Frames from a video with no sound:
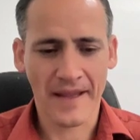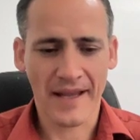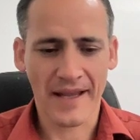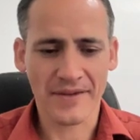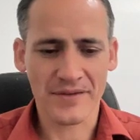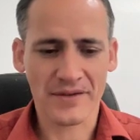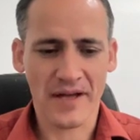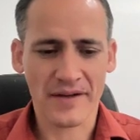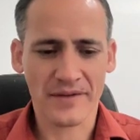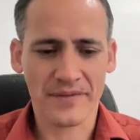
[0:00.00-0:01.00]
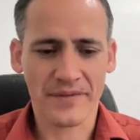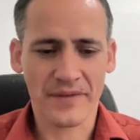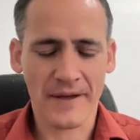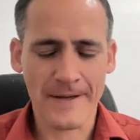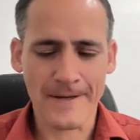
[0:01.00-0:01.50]
And there's a lot of
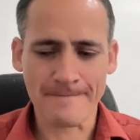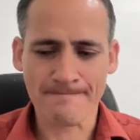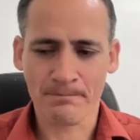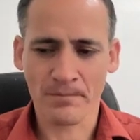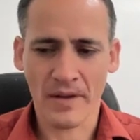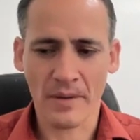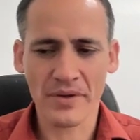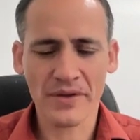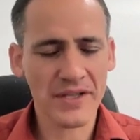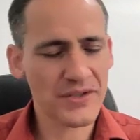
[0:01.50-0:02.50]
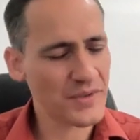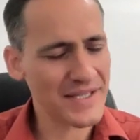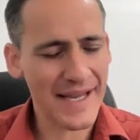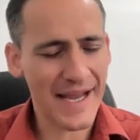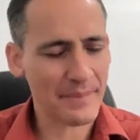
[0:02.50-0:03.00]
ability to
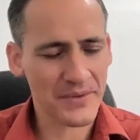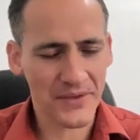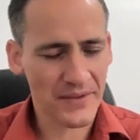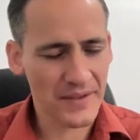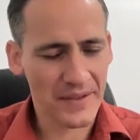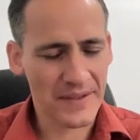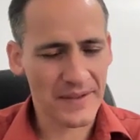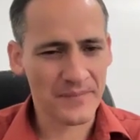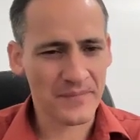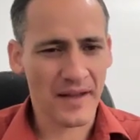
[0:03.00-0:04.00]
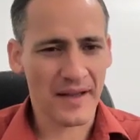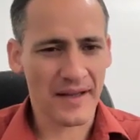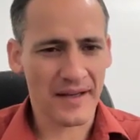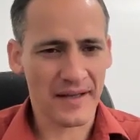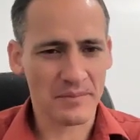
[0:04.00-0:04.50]
adapt
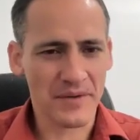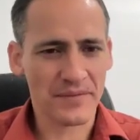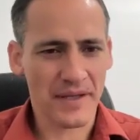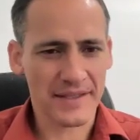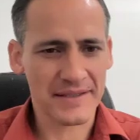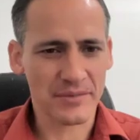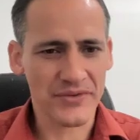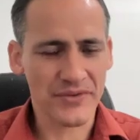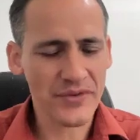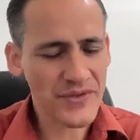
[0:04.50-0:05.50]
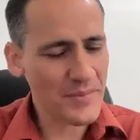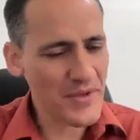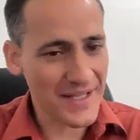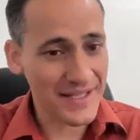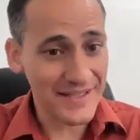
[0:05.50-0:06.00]
and be flexible. So those are some of
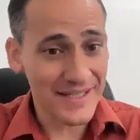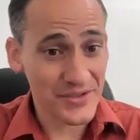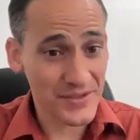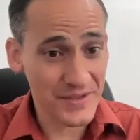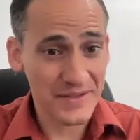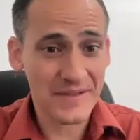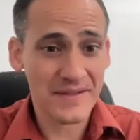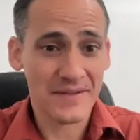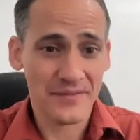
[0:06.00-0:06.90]
the conditions